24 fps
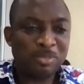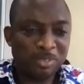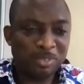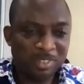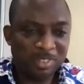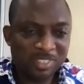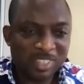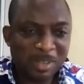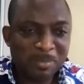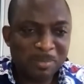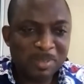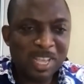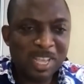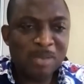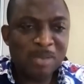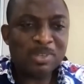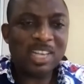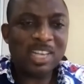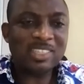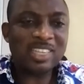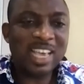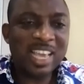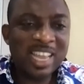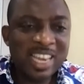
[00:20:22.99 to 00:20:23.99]
sometimes
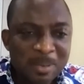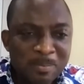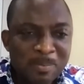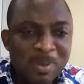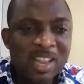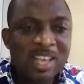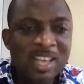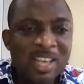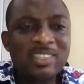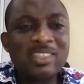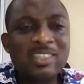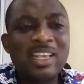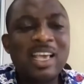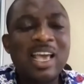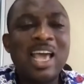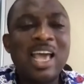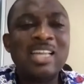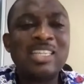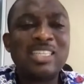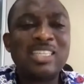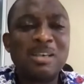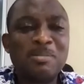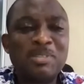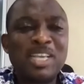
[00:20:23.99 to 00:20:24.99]
as enablers and
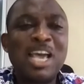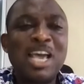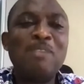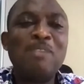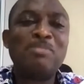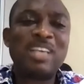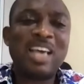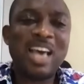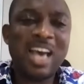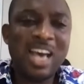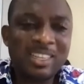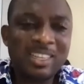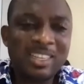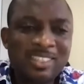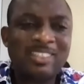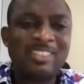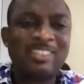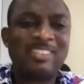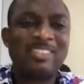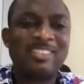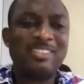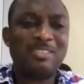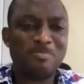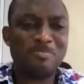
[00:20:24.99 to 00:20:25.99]
sometimes as
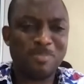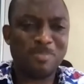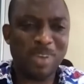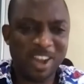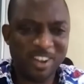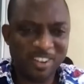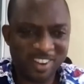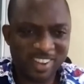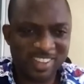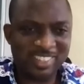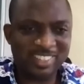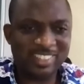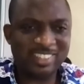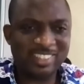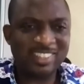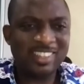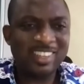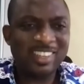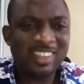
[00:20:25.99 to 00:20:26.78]
barriers,